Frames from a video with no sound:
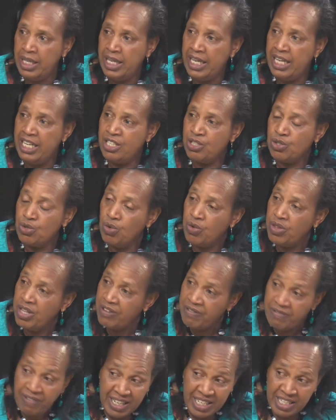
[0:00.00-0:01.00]
and so they
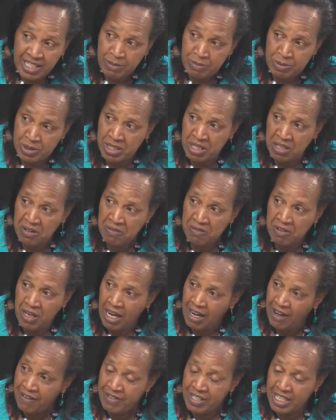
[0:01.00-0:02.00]
find themselves
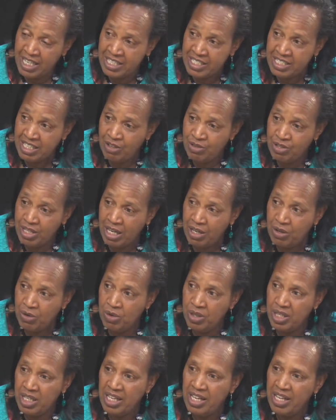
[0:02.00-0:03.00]
having a child alone.